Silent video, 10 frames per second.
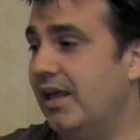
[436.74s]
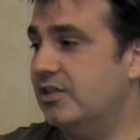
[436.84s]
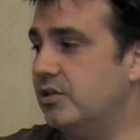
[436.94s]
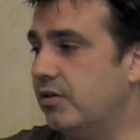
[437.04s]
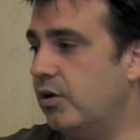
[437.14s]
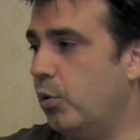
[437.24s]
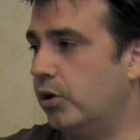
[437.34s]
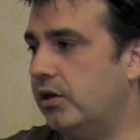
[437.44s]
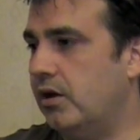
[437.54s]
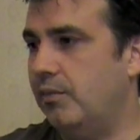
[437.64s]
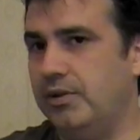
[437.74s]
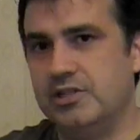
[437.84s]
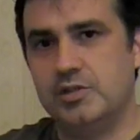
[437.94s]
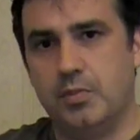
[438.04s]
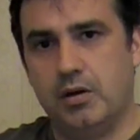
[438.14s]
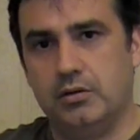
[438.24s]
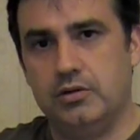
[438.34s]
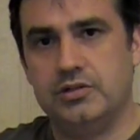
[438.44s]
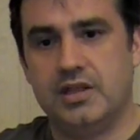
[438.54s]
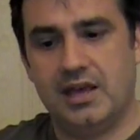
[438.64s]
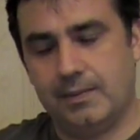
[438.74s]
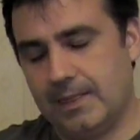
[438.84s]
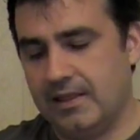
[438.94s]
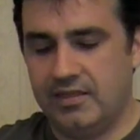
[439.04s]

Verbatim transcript: And so they're working on business models that